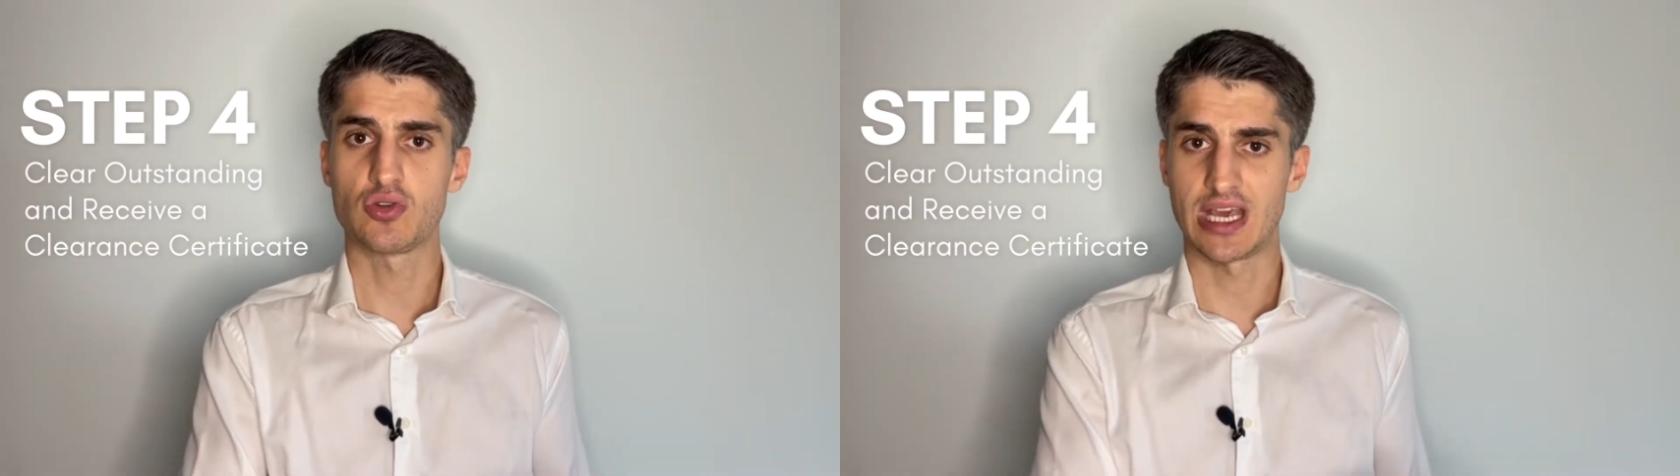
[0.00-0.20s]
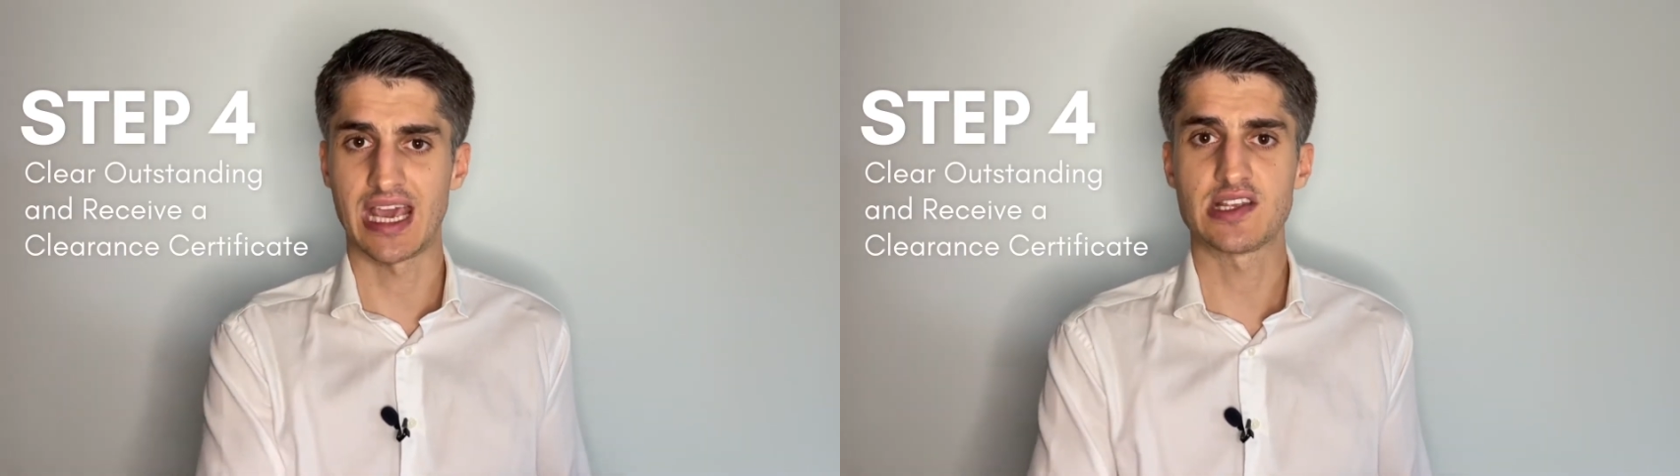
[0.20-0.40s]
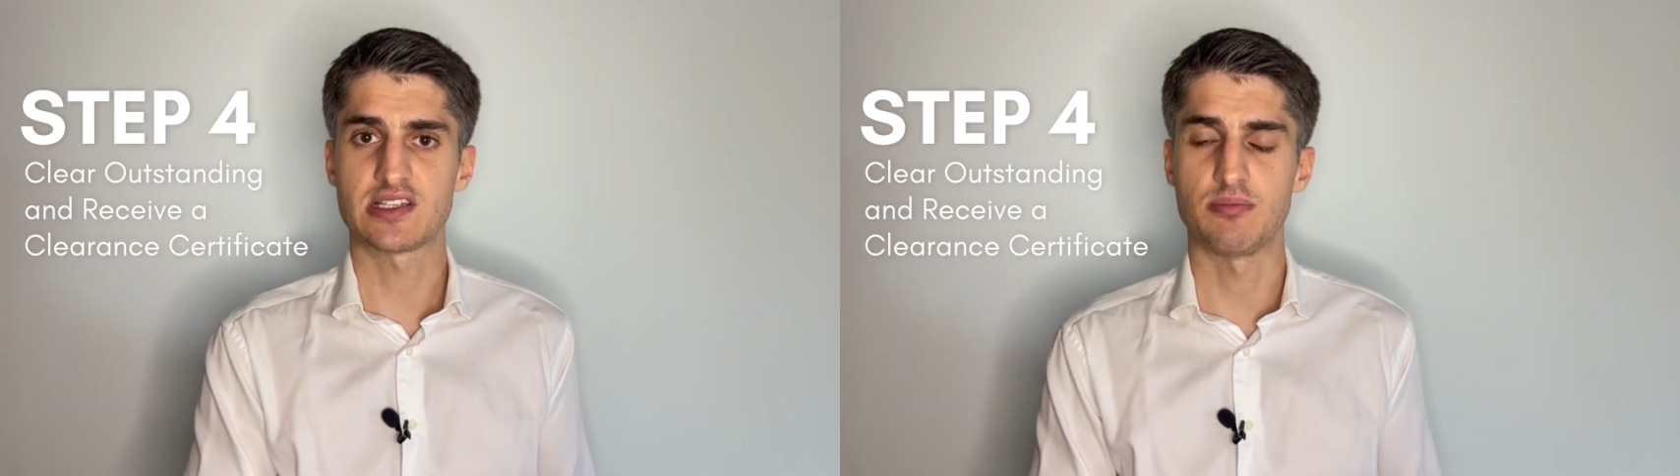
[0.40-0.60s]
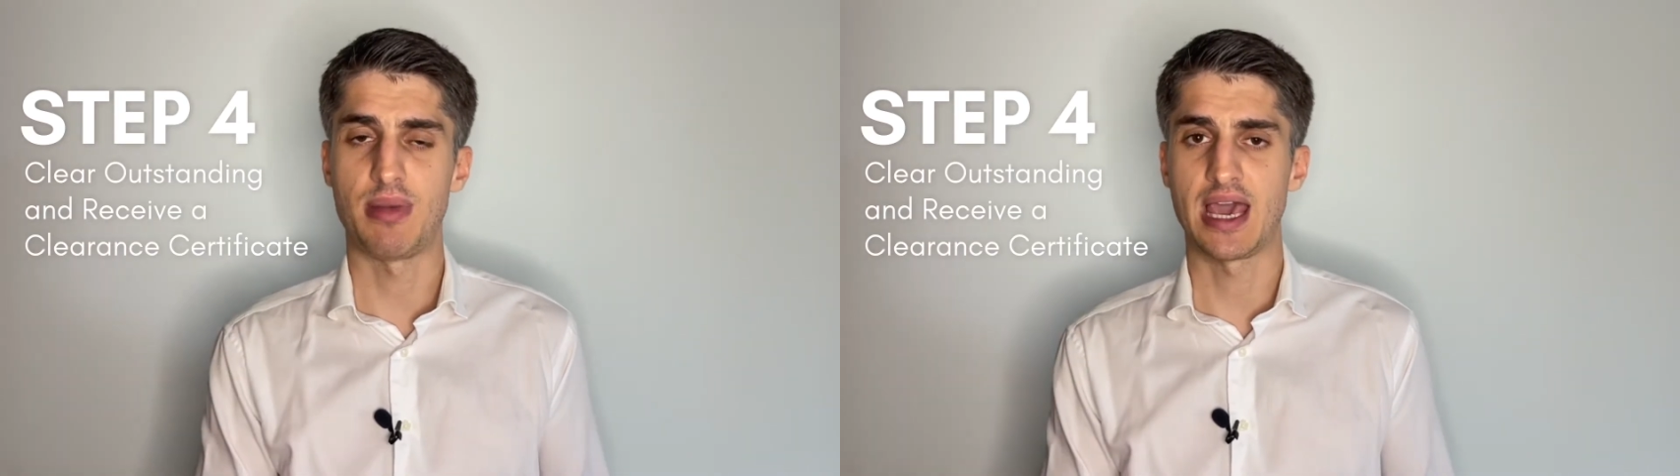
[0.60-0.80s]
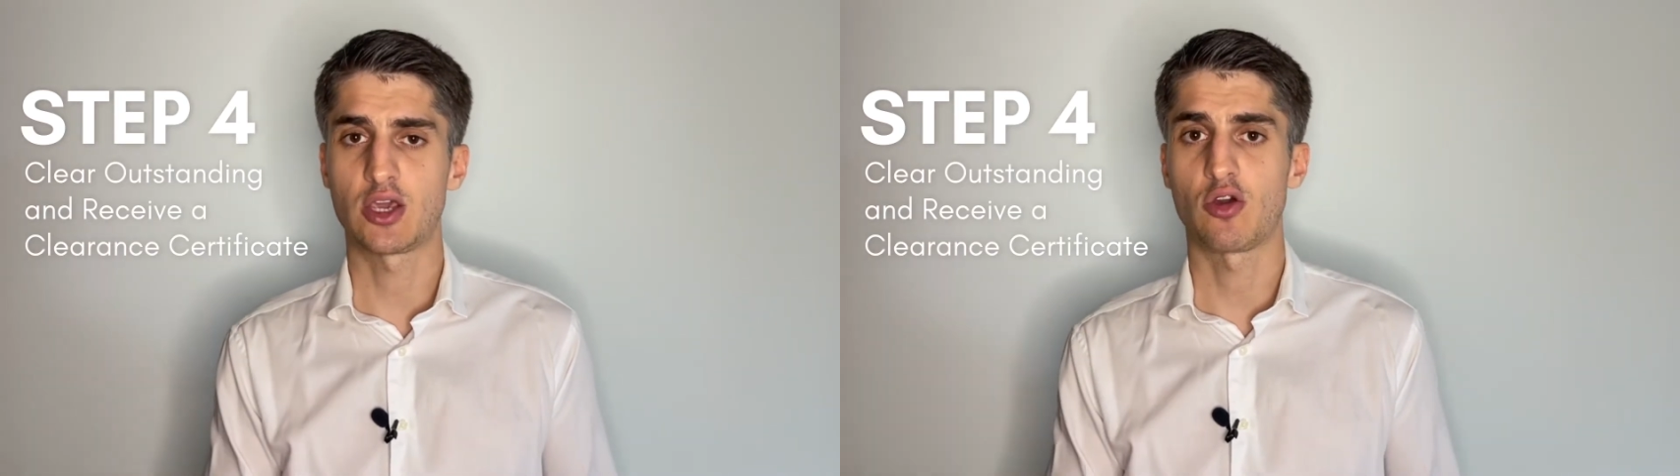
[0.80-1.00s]
against the
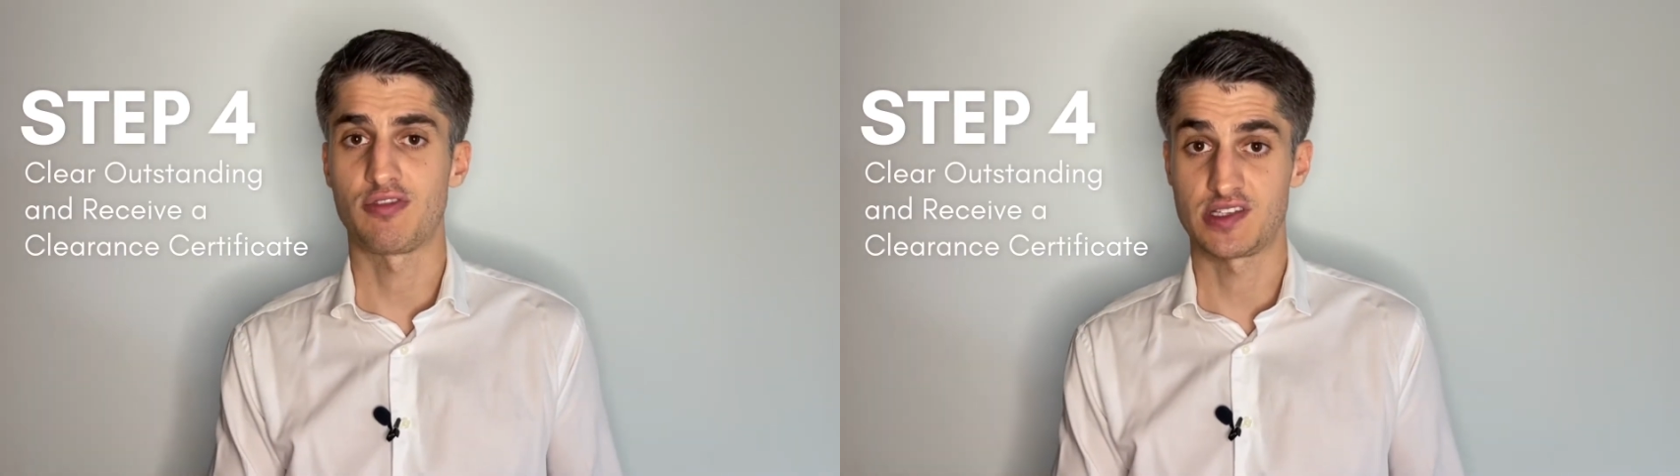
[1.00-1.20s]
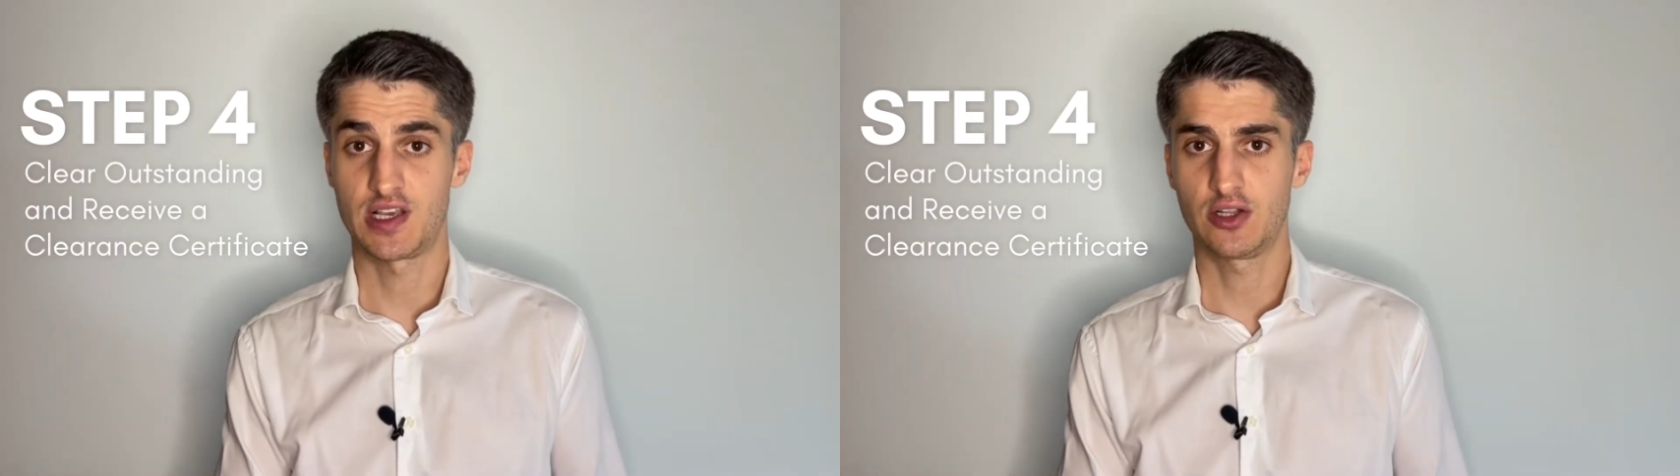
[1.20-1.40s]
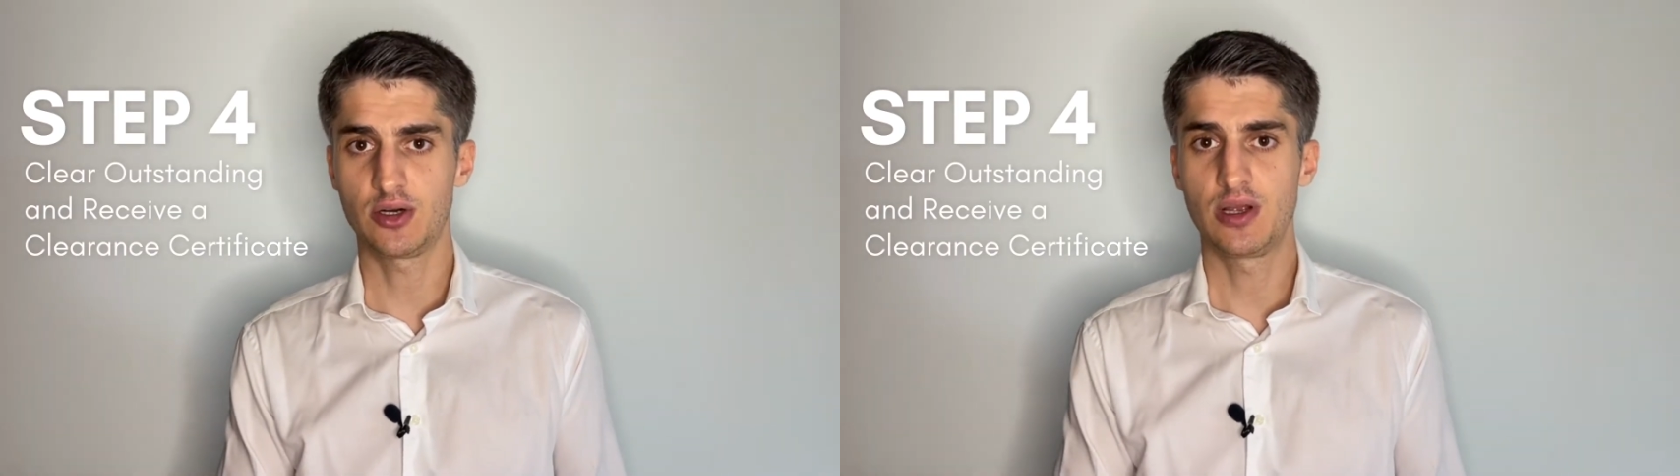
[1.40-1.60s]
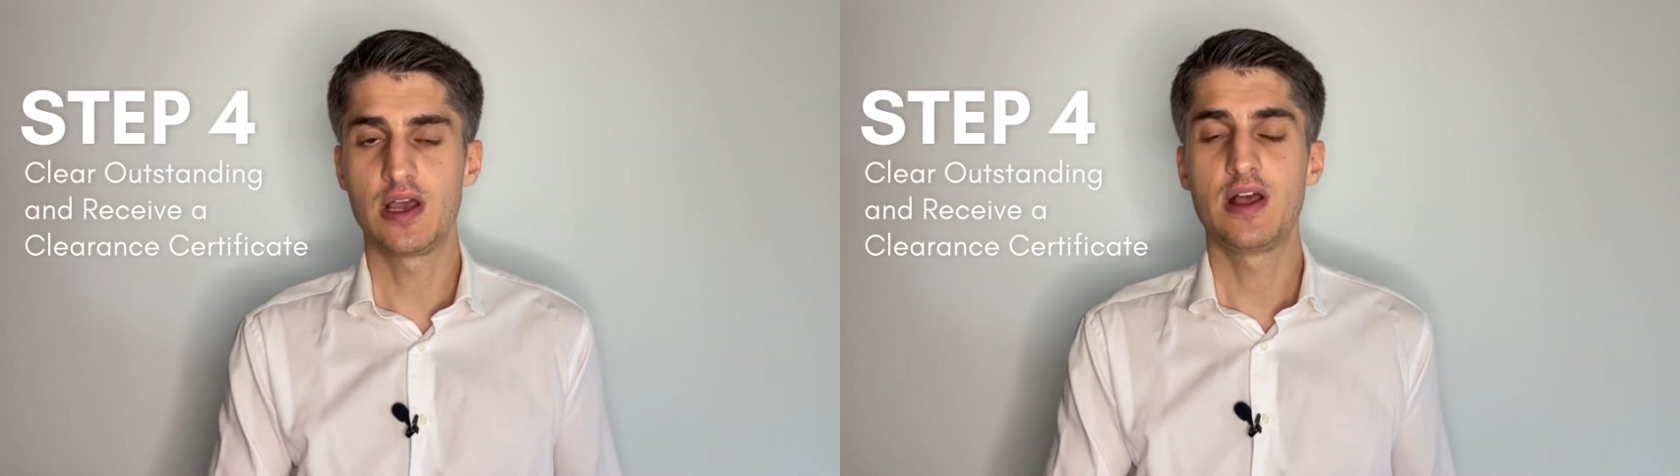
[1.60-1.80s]
bank of a seller.